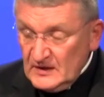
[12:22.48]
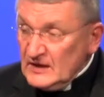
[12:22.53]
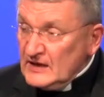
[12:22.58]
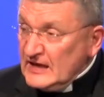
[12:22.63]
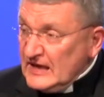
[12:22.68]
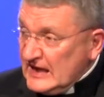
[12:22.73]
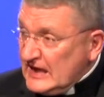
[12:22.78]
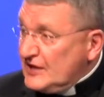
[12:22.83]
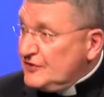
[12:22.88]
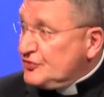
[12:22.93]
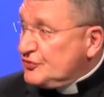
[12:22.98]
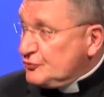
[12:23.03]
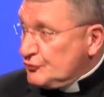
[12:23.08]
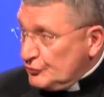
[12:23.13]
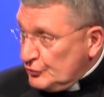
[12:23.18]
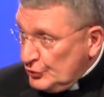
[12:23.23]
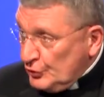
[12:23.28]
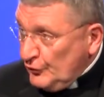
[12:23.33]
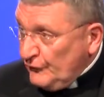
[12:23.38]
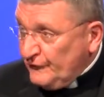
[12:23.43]
He
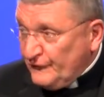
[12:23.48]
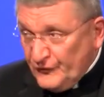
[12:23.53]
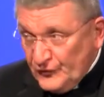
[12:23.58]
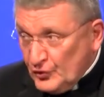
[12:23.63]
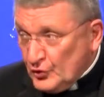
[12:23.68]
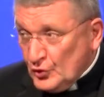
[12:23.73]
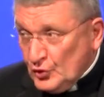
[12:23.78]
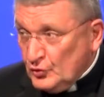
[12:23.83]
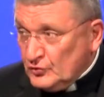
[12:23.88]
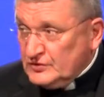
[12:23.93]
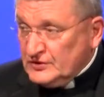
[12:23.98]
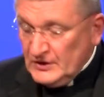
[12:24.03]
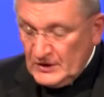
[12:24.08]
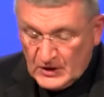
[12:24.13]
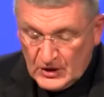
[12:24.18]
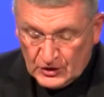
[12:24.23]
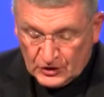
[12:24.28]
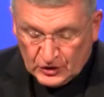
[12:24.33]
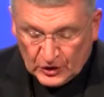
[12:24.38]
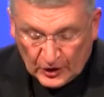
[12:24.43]
threw food,
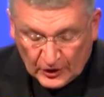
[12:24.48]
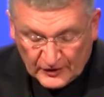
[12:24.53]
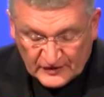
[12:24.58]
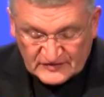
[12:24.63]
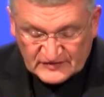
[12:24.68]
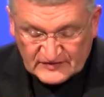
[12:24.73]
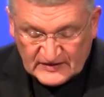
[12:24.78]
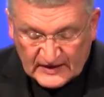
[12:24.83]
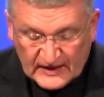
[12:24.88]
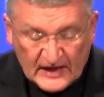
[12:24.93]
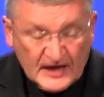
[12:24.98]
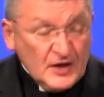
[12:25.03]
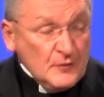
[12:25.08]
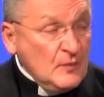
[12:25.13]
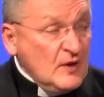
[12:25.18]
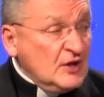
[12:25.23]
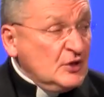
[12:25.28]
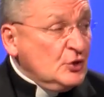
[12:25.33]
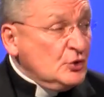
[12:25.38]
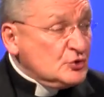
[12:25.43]
cursed at
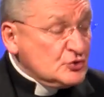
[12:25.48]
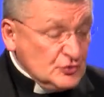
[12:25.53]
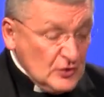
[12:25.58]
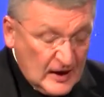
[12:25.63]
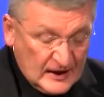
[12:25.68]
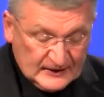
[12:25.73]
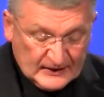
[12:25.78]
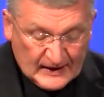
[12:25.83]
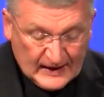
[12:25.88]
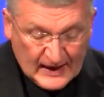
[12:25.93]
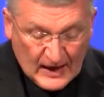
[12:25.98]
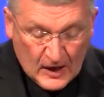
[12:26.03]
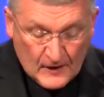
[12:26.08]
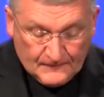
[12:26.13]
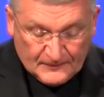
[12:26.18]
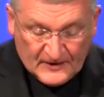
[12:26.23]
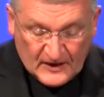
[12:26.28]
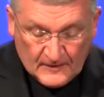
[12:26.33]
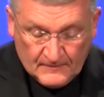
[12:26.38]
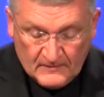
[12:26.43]
anyone who tried to help
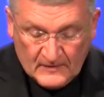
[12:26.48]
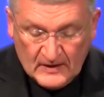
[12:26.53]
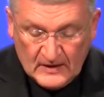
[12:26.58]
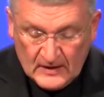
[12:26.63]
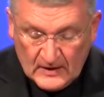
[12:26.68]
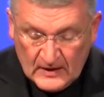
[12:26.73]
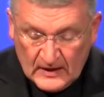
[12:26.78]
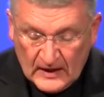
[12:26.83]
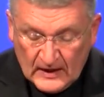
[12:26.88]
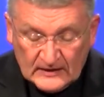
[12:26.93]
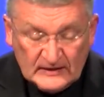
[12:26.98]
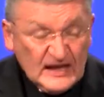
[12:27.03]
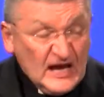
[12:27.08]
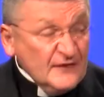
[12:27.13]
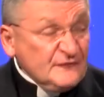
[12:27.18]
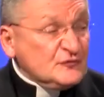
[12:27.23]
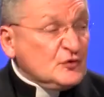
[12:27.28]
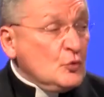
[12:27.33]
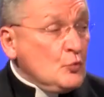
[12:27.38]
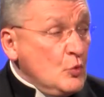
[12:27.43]
him, and
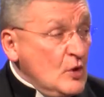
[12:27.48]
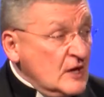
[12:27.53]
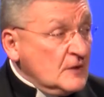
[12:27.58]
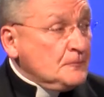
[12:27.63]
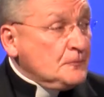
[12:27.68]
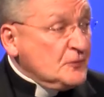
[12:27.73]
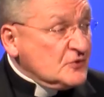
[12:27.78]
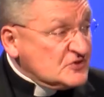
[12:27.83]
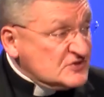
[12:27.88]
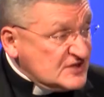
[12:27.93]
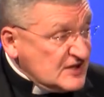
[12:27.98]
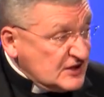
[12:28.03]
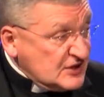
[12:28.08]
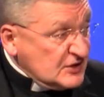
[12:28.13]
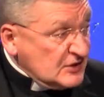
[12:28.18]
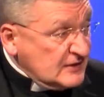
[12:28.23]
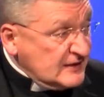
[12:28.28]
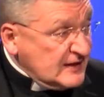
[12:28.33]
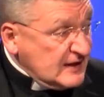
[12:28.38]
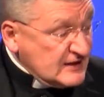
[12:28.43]
after one
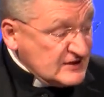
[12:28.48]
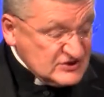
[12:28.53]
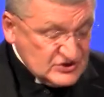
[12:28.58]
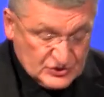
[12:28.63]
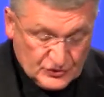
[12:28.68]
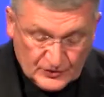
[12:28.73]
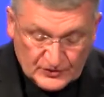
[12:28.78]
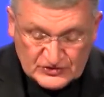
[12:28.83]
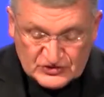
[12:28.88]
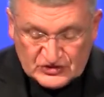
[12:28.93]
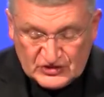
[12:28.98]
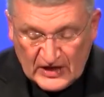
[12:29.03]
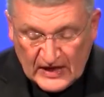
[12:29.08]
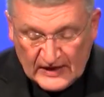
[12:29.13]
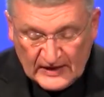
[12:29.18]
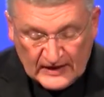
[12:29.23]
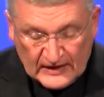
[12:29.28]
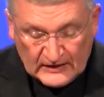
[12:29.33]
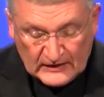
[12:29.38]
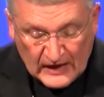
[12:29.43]
particularly
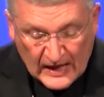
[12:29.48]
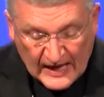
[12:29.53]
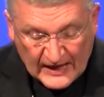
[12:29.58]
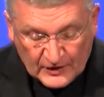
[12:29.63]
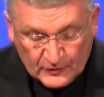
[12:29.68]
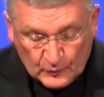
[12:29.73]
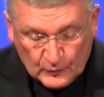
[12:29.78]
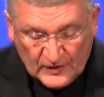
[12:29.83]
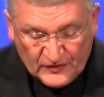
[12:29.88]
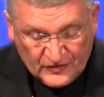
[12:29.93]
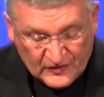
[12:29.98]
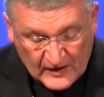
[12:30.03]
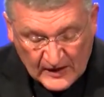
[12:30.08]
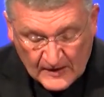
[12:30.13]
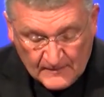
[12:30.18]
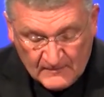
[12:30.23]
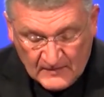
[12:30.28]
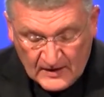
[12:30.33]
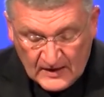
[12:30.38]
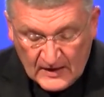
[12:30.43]
excruciating night with
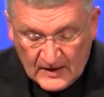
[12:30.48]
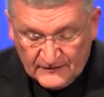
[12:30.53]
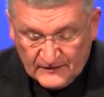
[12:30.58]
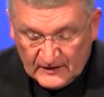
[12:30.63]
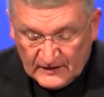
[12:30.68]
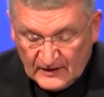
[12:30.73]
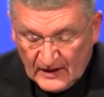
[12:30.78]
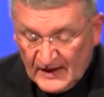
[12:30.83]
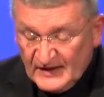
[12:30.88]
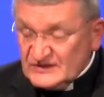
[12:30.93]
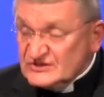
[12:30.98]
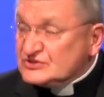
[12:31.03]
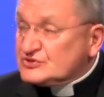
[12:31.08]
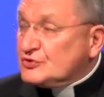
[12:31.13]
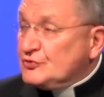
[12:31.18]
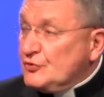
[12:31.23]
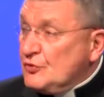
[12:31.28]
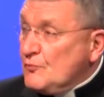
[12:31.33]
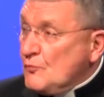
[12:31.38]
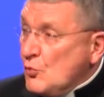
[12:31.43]
him, the nuns
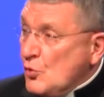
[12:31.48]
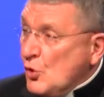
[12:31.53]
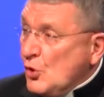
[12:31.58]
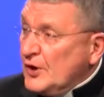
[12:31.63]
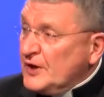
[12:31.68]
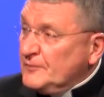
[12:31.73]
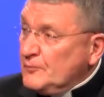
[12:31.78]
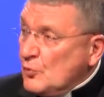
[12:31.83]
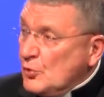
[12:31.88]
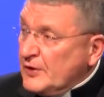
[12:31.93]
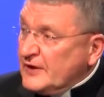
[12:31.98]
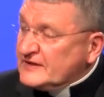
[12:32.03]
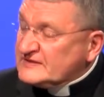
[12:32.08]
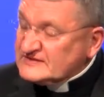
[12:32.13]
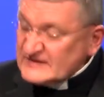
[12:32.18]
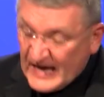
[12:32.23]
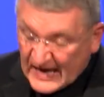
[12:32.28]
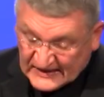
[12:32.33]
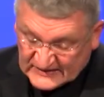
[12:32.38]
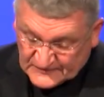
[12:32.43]
grew more and more
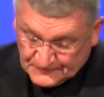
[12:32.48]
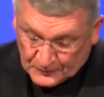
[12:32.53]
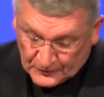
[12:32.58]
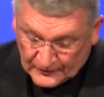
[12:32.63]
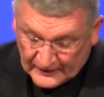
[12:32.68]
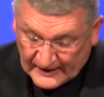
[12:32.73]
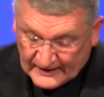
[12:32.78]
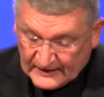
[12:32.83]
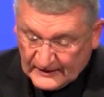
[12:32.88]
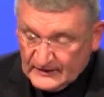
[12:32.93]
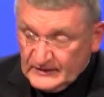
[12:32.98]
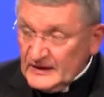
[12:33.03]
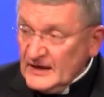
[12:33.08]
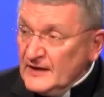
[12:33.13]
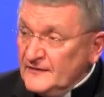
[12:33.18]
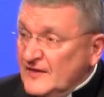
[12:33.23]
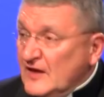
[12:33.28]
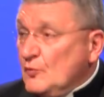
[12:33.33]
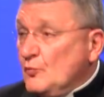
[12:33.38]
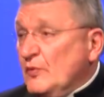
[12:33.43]
exasperated.
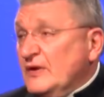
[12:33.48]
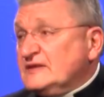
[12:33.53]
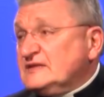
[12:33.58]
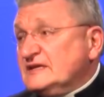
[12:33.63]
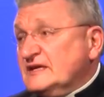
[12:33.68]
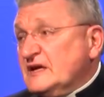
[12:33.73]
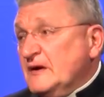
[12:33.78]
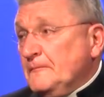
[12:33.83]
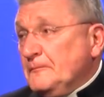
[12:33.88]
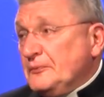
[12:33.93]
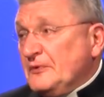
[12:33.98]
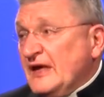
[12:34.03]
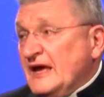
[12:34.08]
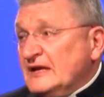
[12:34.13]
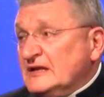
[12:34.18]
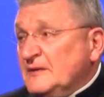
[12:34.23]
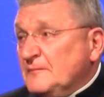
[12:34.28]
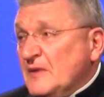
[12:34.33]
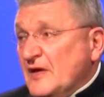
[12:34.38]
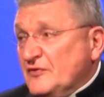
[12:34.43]
They went to
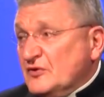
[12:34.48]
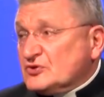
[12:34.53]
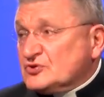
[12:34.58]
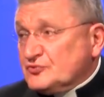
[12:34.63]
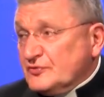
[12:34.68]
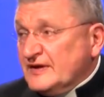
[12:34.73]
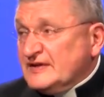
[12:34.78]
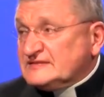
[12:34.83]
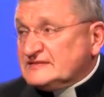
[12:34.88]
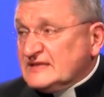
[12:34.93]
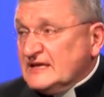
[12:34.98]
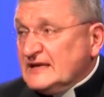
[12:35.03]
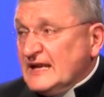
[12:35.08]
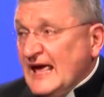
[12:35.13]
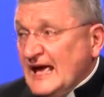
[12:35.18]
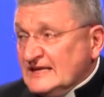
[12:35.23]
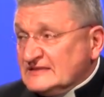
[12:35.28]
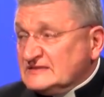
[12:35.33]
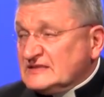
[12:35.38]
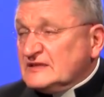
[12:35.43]
complain to Mother Teresa and
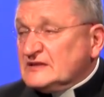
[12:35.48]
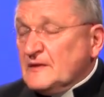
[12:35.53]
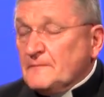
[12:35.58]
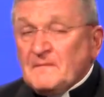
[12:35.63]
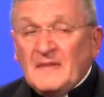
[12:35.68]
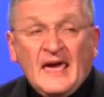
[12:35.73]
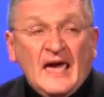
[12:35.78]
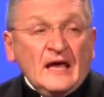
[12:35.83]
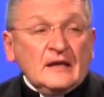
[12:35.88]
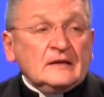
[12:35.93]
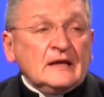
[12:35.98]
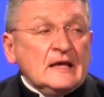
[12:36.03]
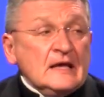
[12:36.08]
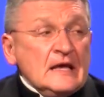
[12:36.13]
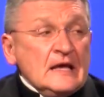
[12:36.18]
asked that the man